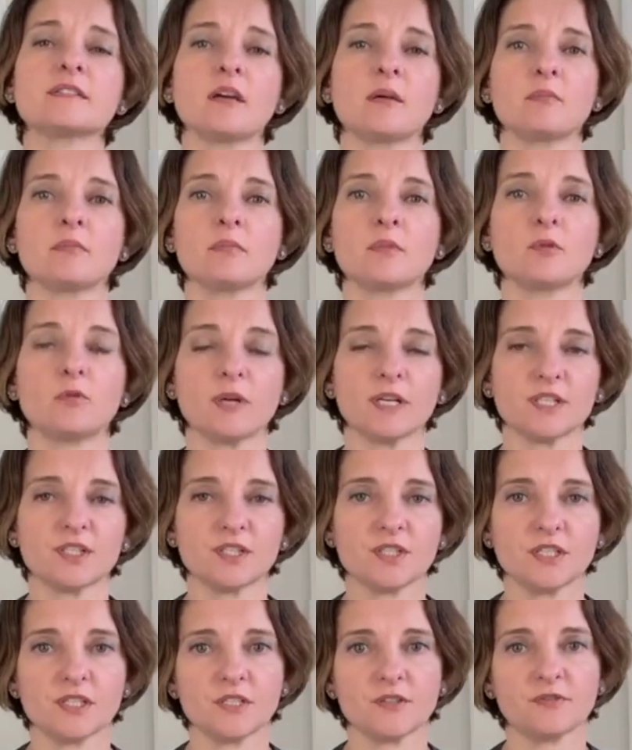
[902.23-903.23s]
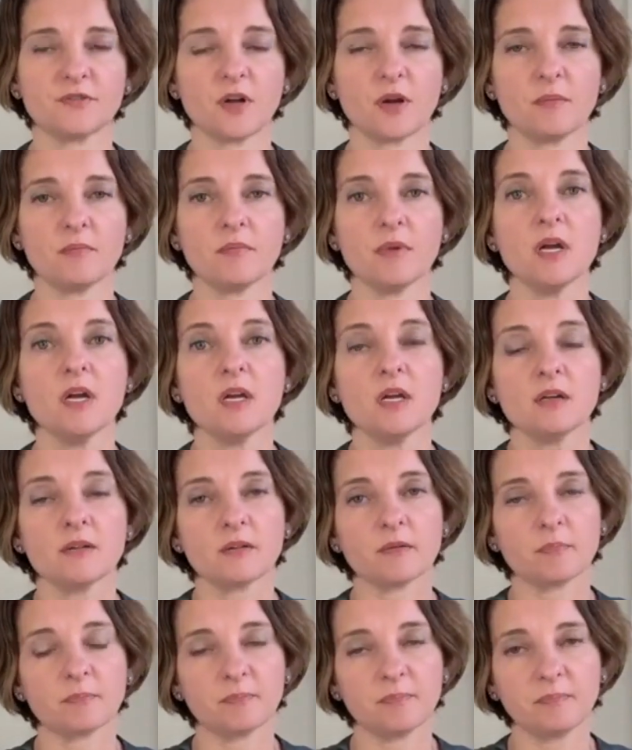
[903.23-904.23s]
some questions from
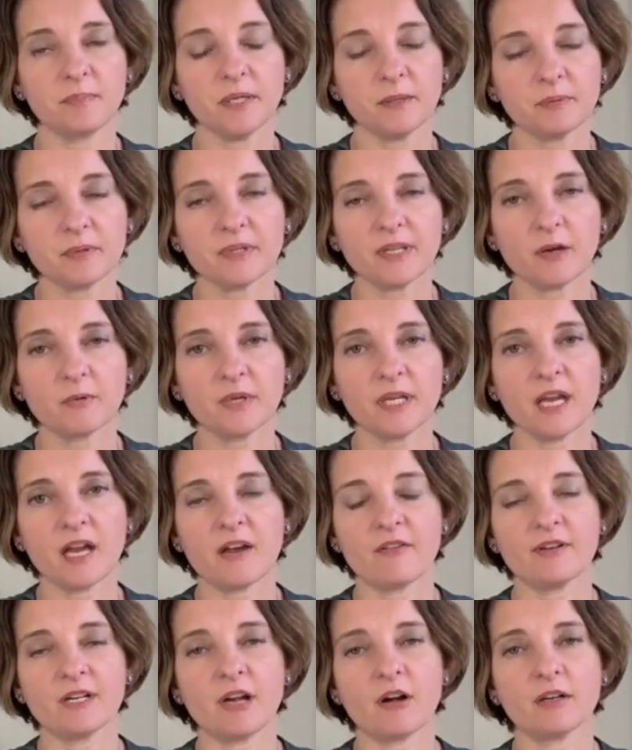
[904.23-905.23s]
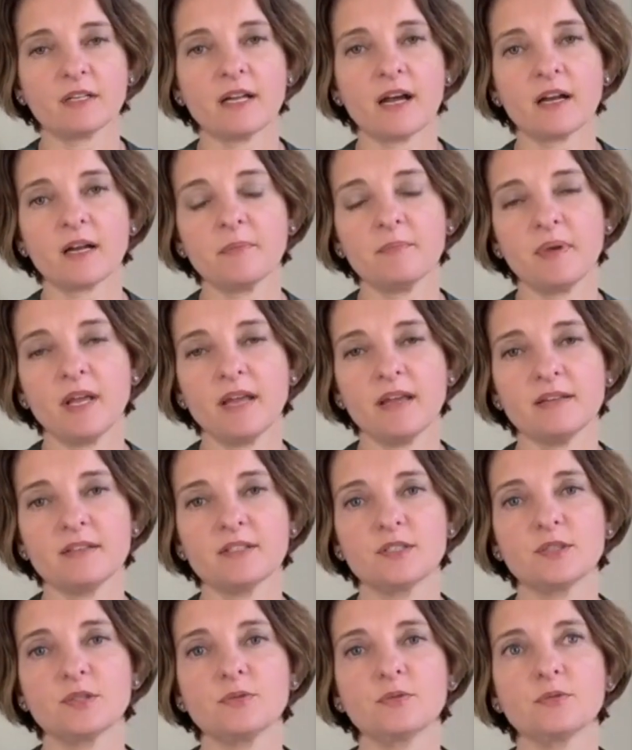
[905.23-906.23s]
people that we have in our
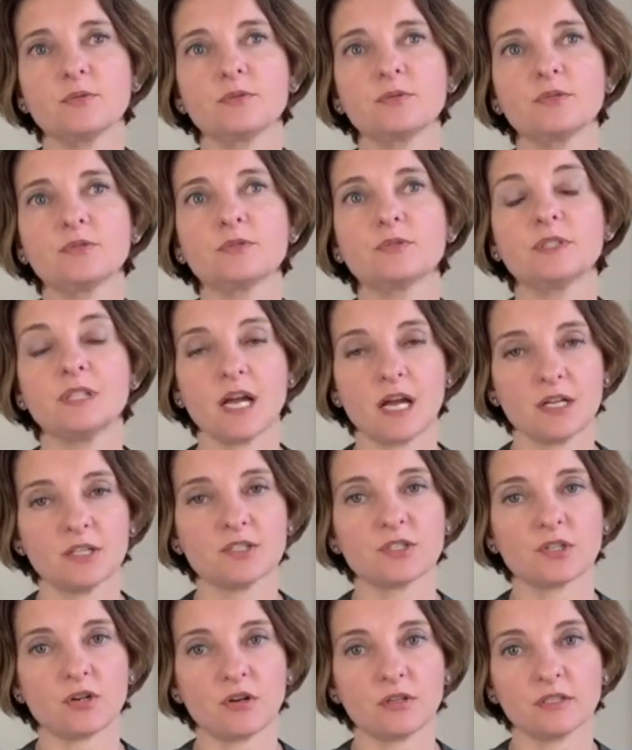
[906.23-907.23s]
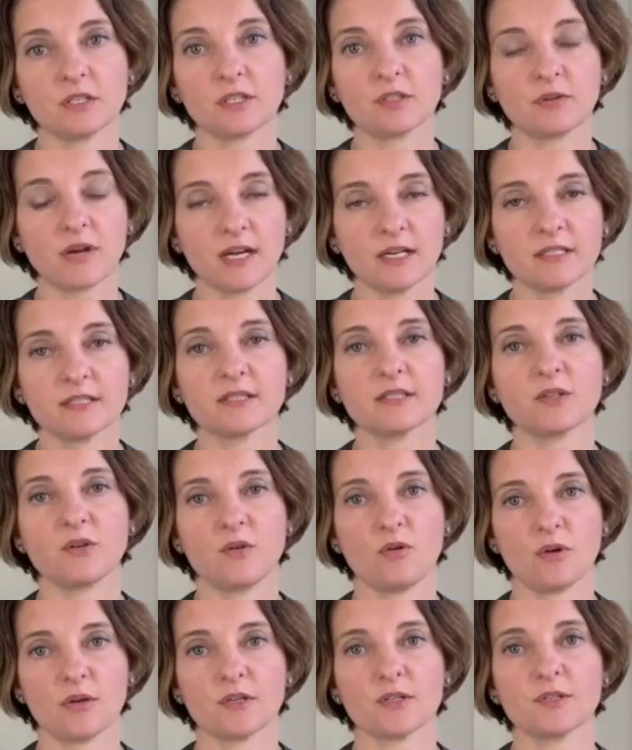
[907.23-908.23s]
database to touch on the credit score.